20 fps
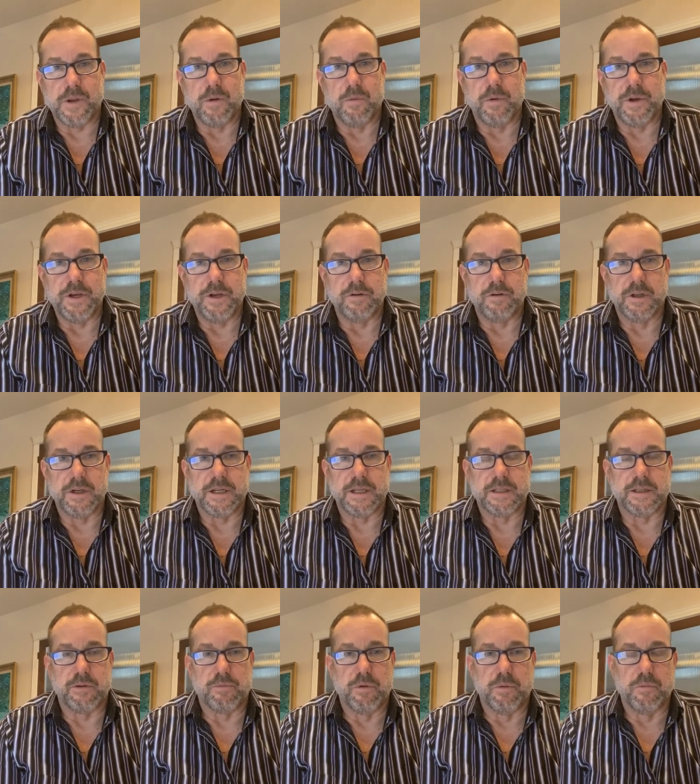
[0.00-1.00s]
When you look
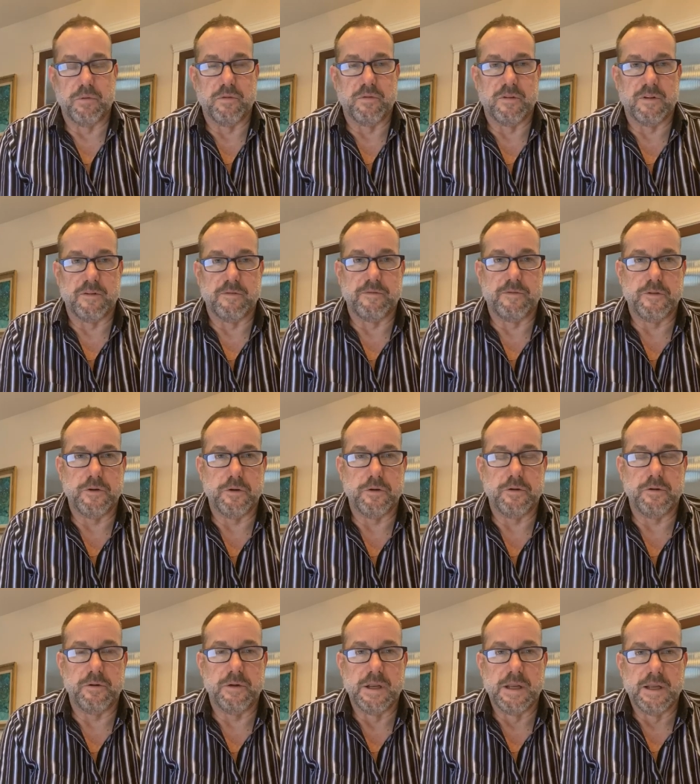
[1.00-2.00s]
at the removal of
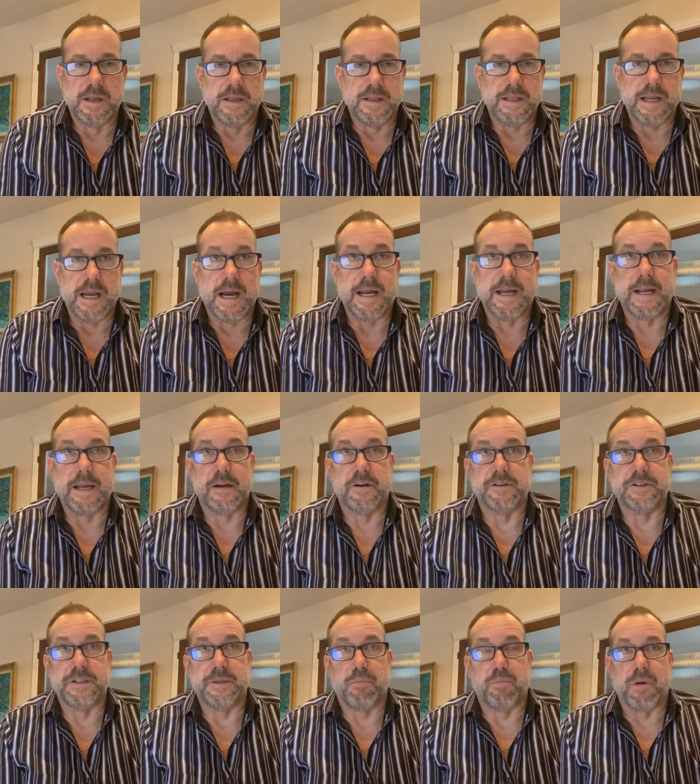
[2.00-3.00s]
food, the high
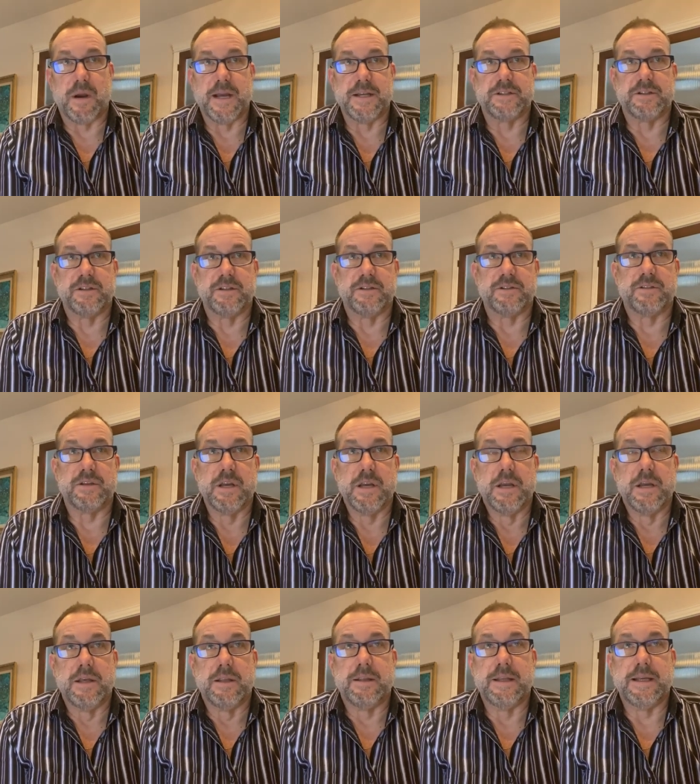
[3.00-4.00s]
energy prices,
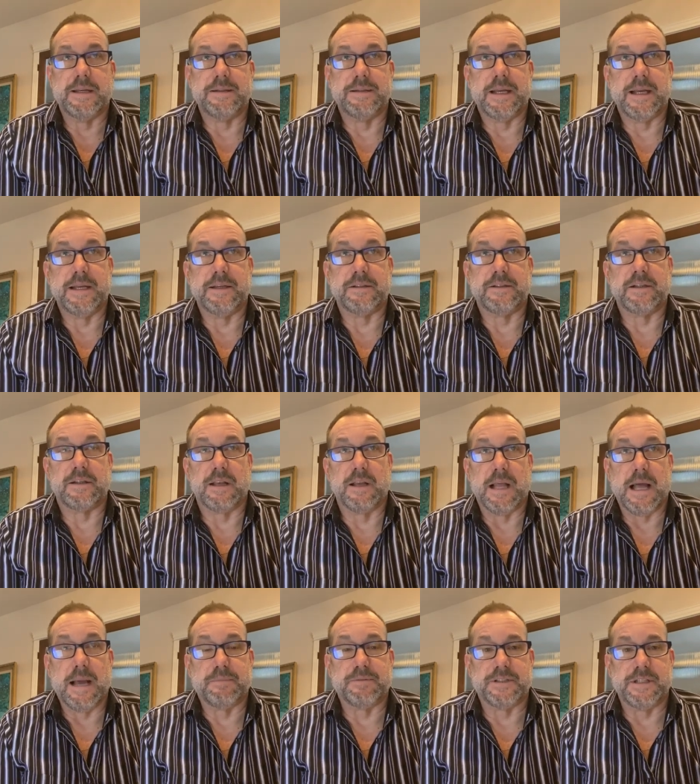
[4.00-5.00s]
the intent to
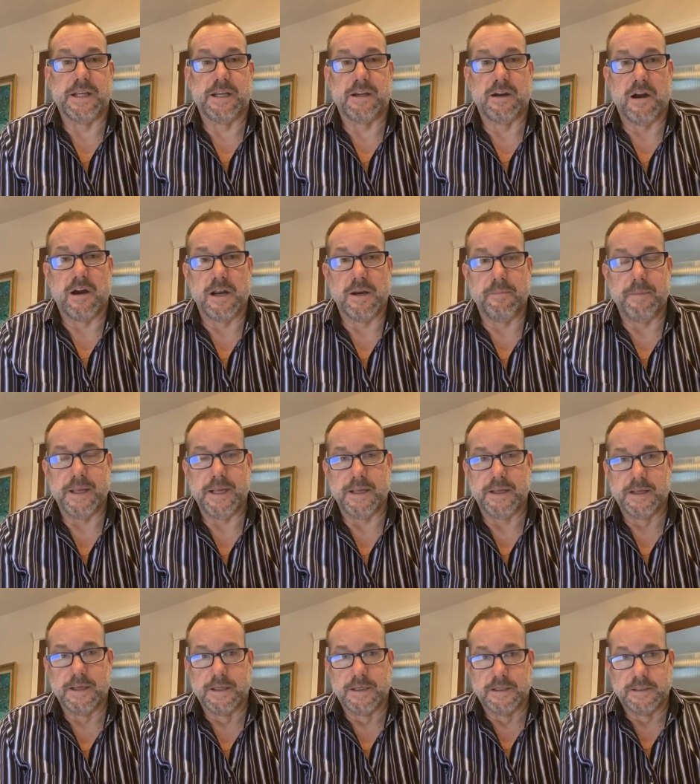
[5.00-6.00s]
collapse the economy,
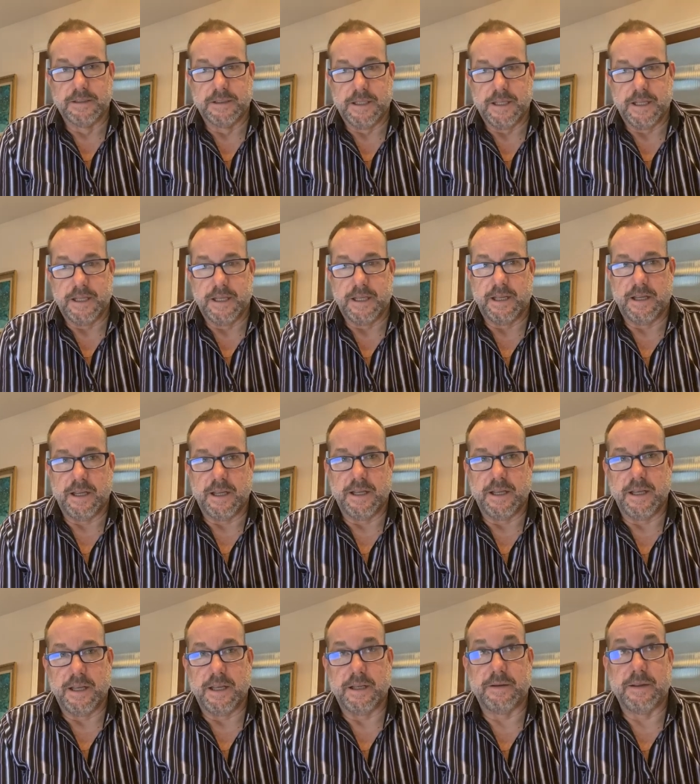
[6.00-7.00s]

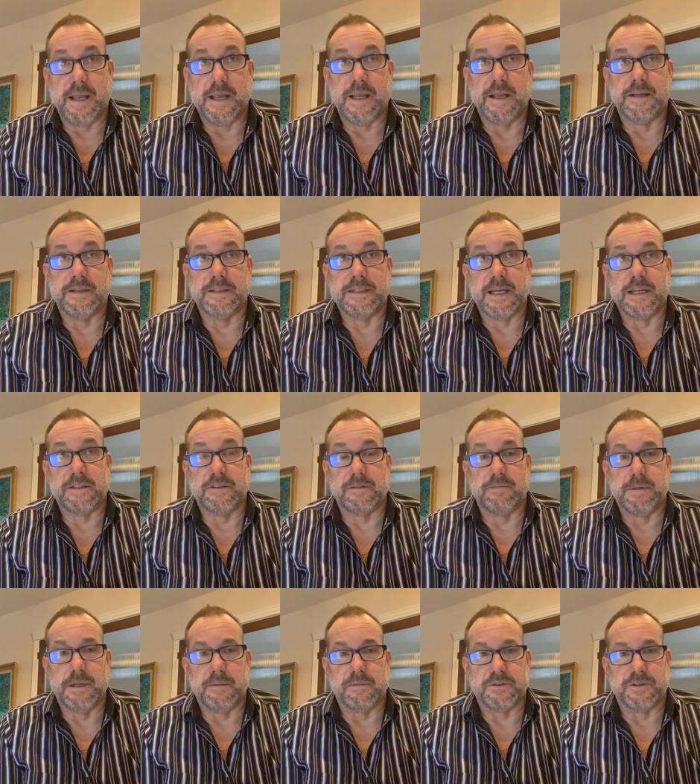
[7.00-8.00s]
the intent to
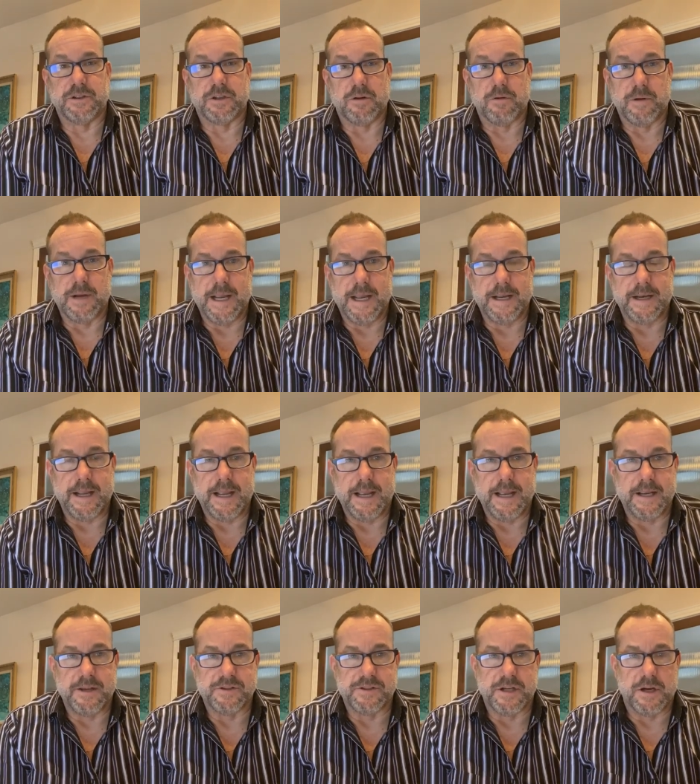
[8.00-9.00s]
be able to create
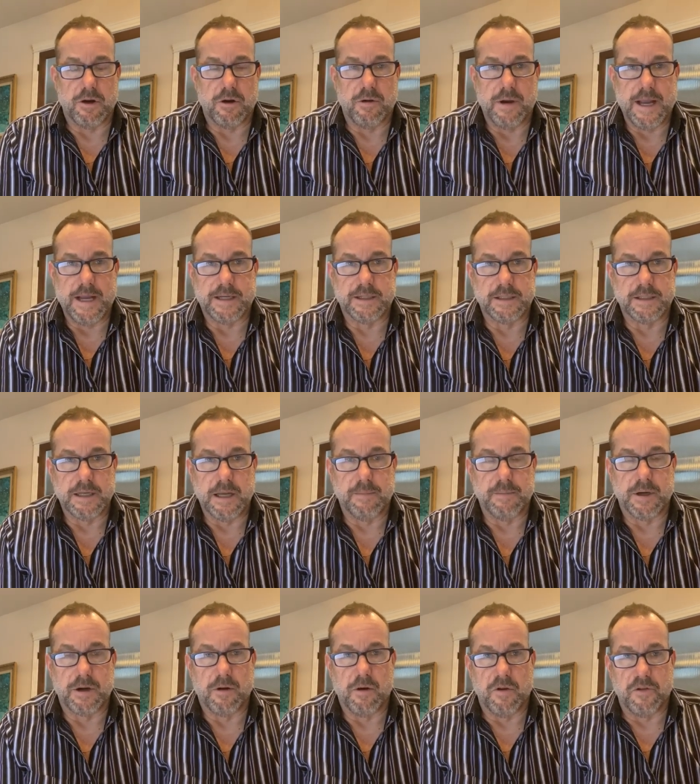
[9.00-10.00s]
a zero
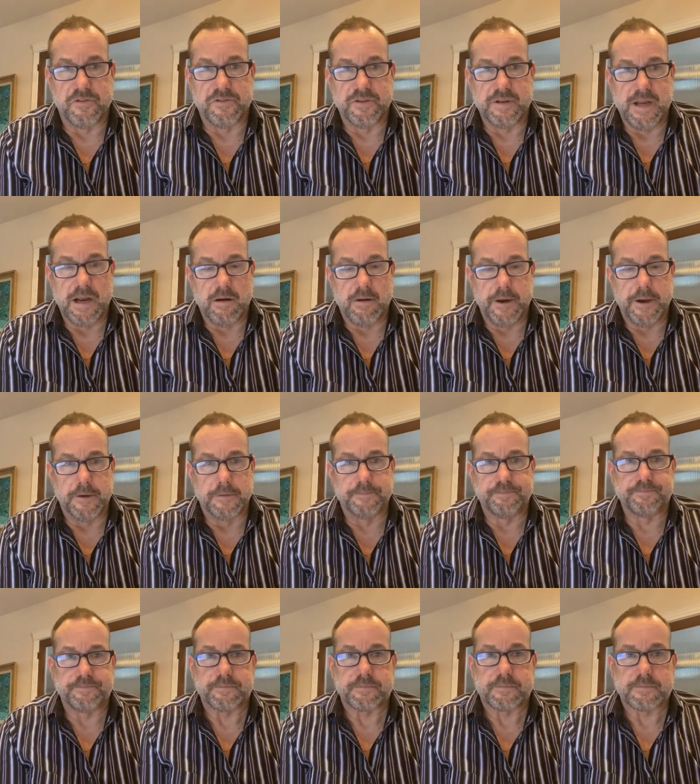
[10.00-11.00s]
economic growth scenario.